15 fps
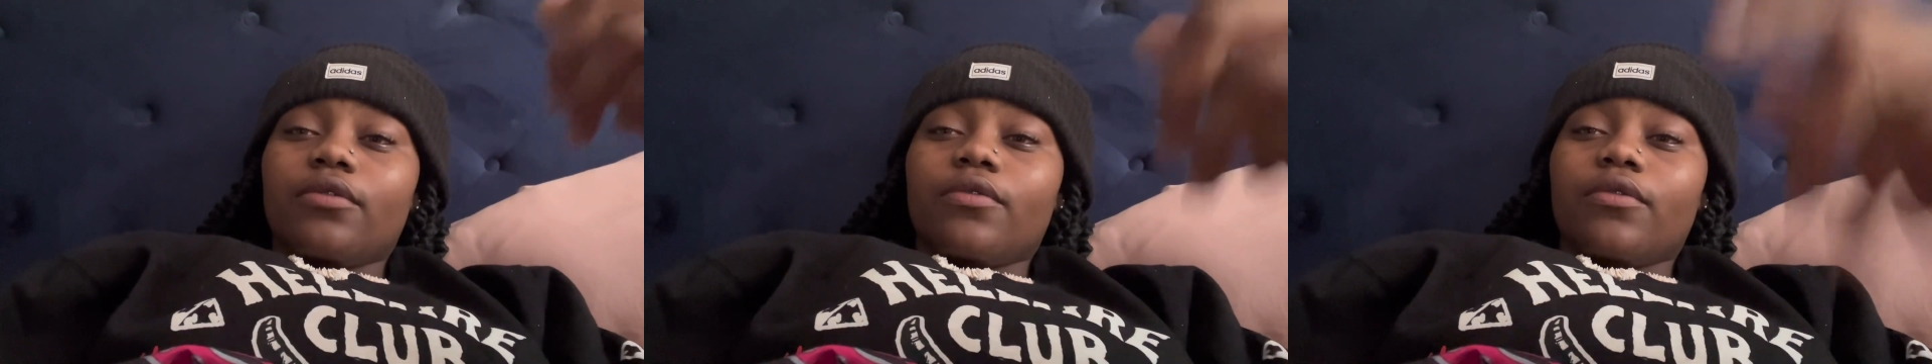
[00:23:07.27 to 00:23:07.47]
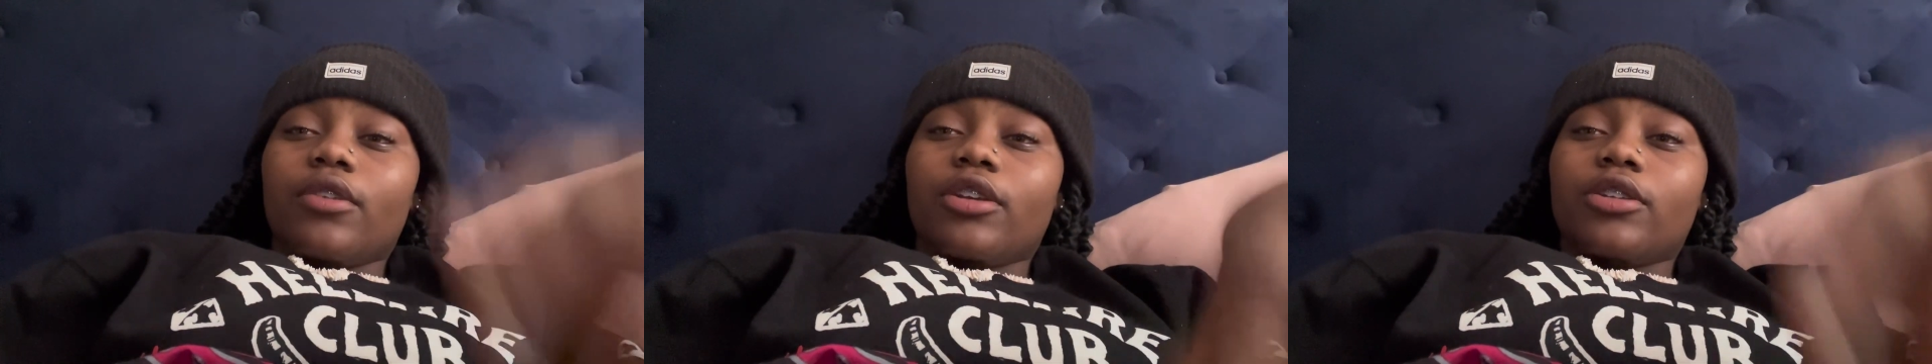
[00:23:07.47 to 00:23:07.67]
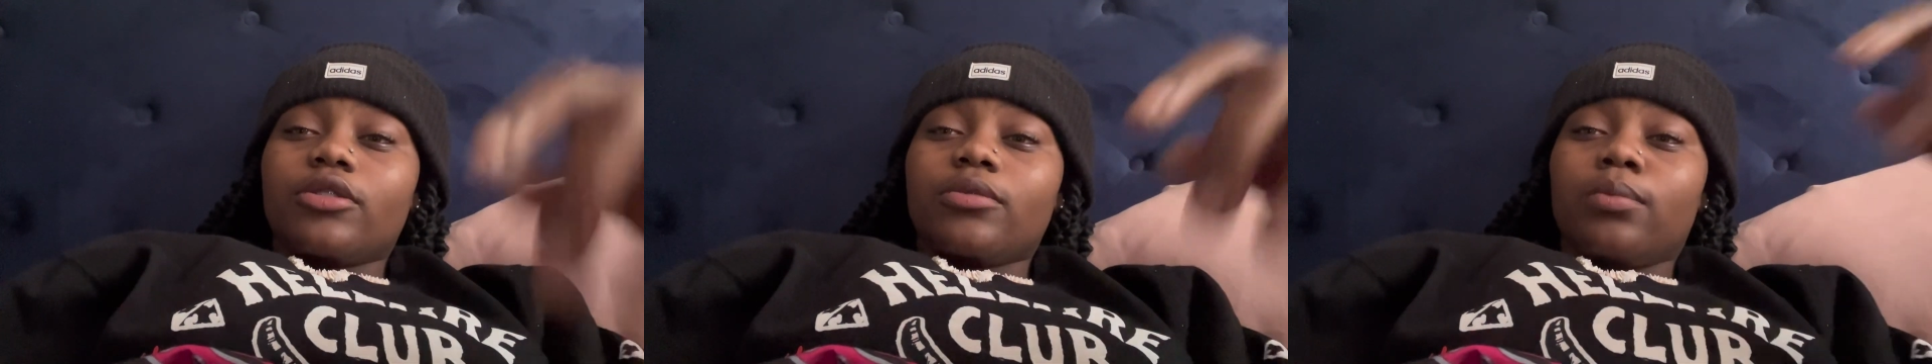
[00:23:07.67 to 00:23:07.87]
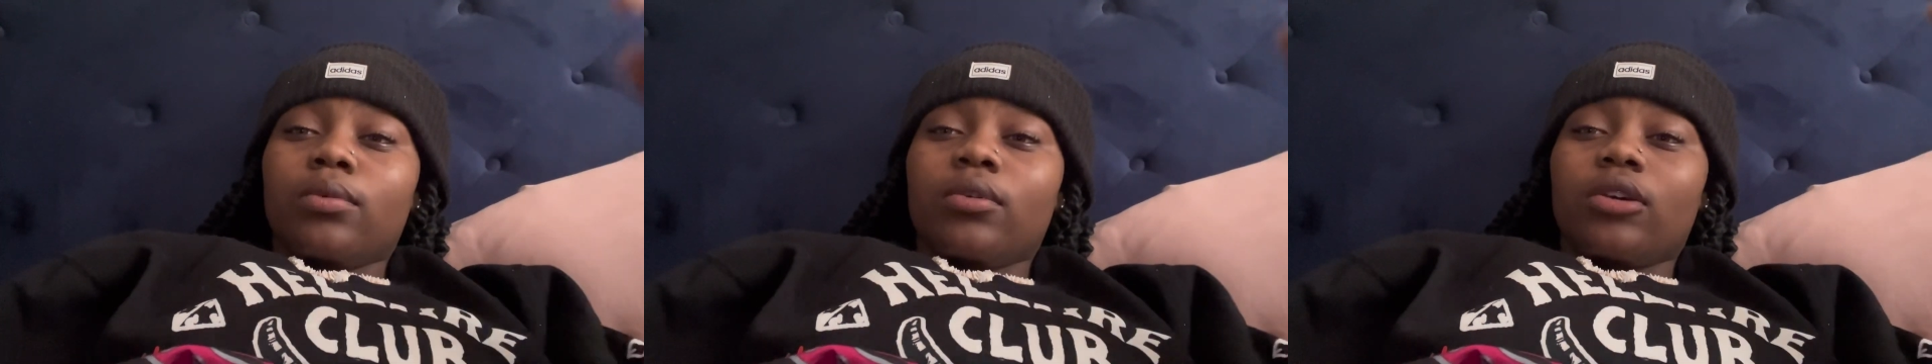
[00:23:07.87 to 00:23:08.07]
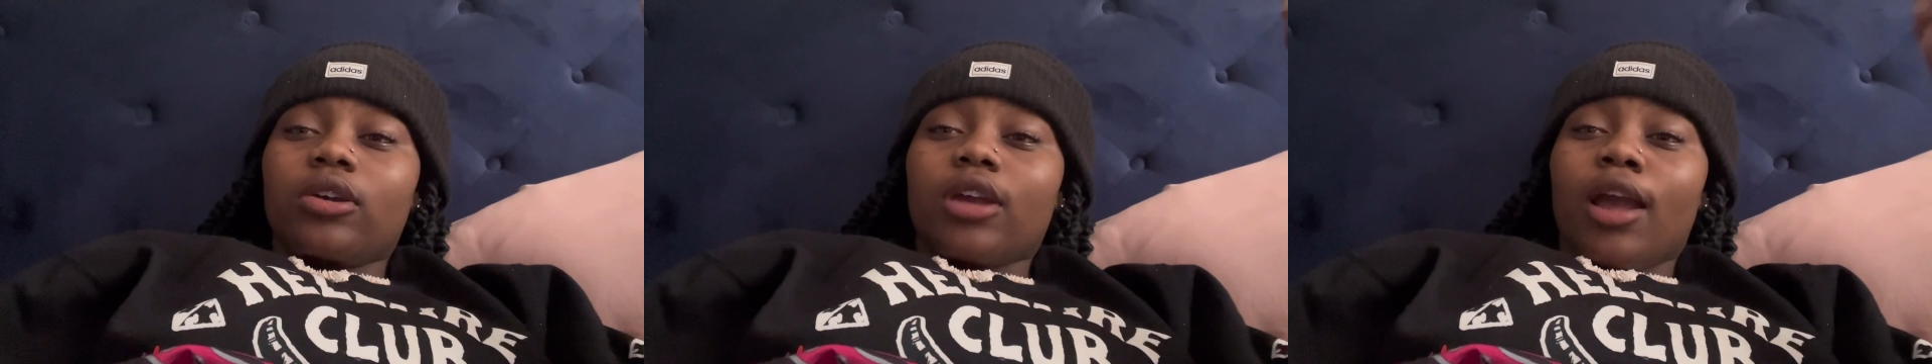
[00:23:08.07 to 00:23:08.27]

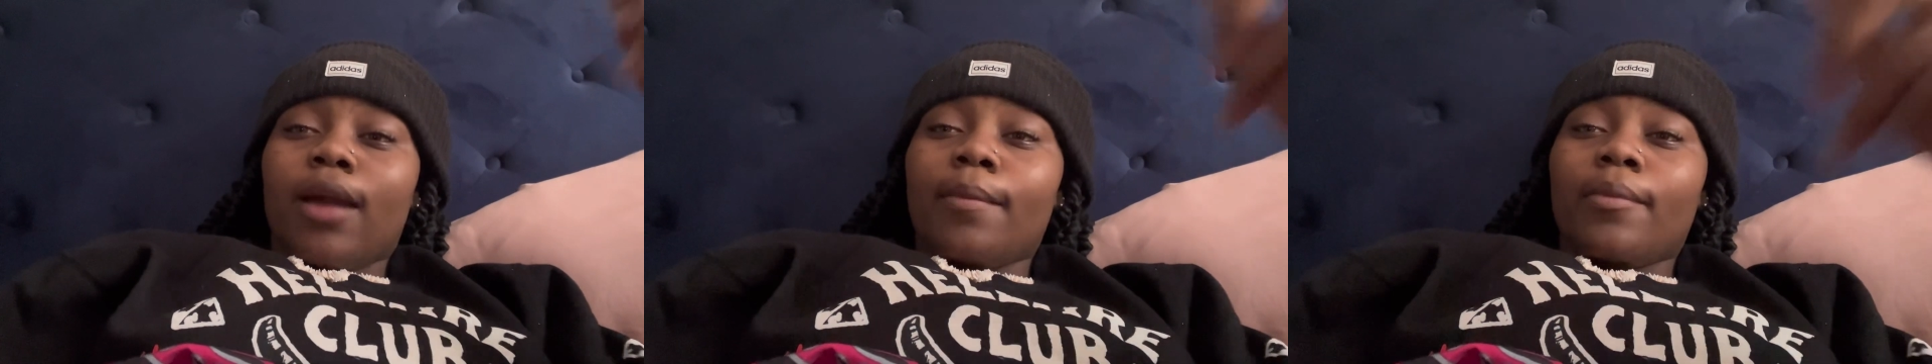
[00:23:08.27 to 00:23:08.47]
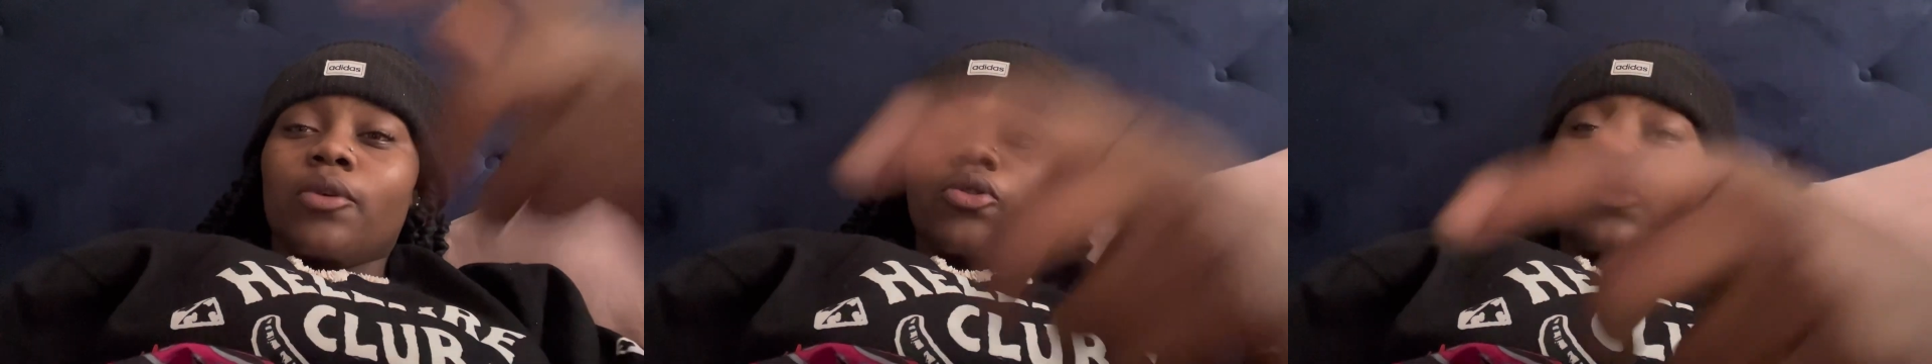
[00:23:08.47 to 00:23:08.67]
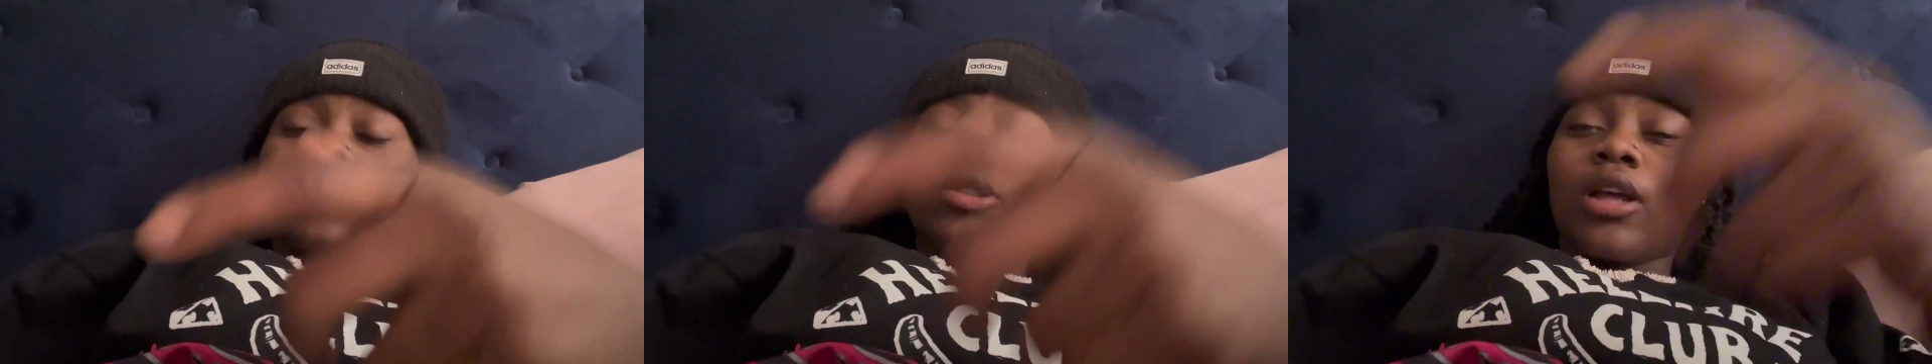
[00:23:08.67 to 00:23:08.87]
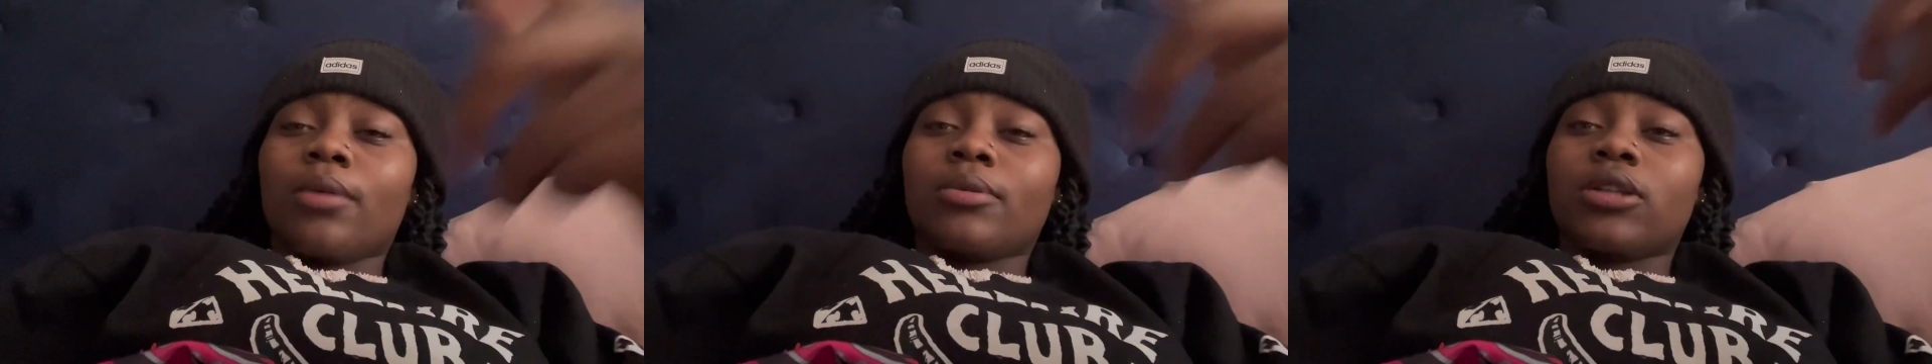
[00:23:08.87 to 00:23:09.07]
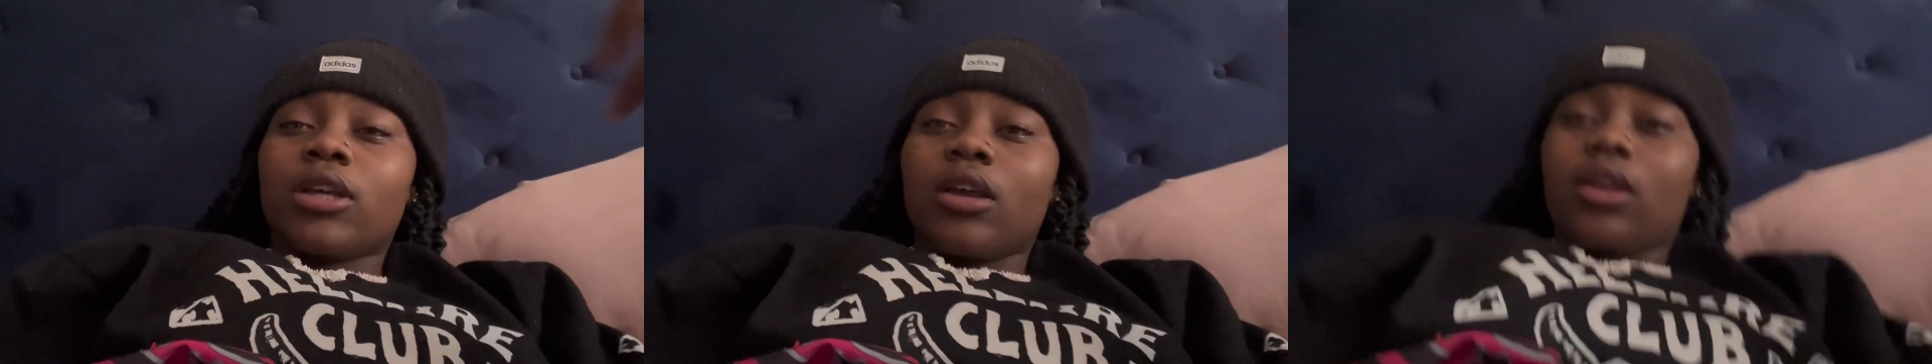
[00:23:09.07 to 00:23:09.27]
Facebook, I'm on
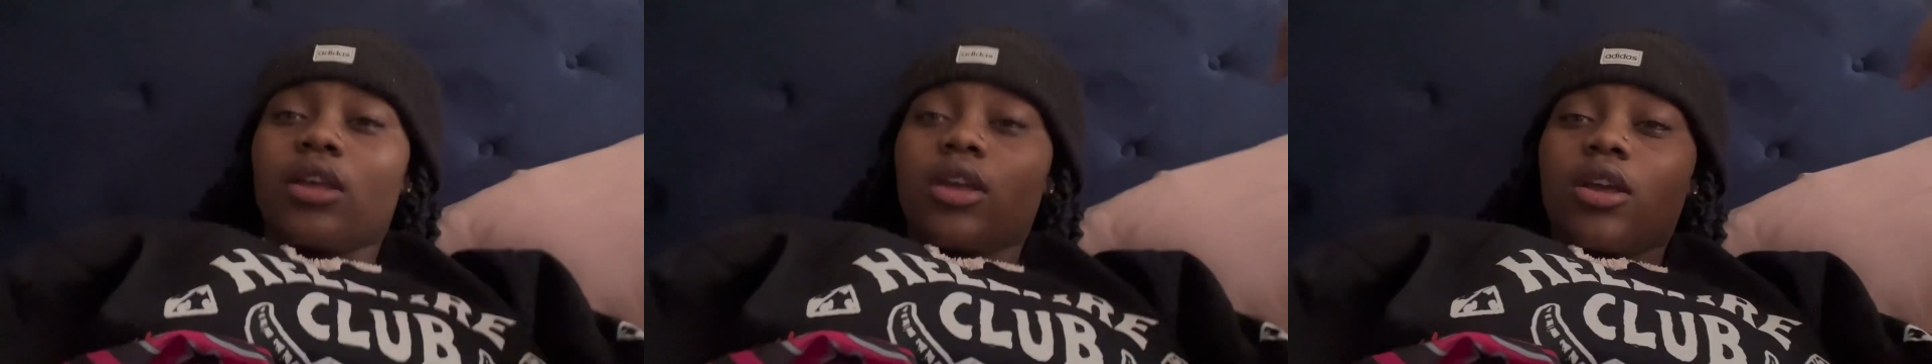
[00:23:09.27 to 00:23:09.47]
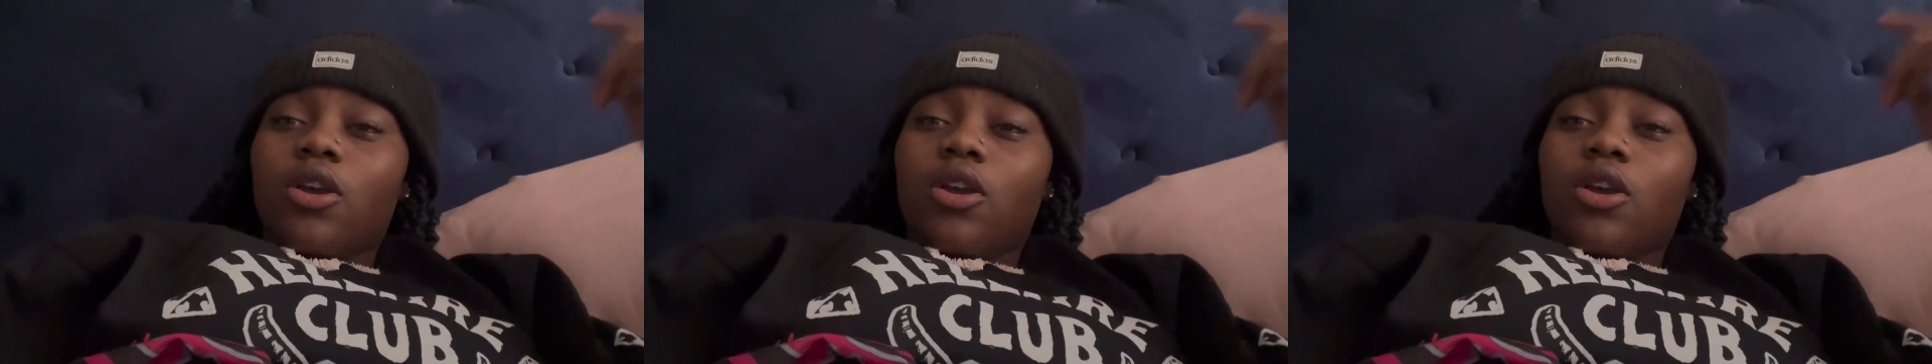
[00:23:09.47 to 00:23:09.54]
Snapchat.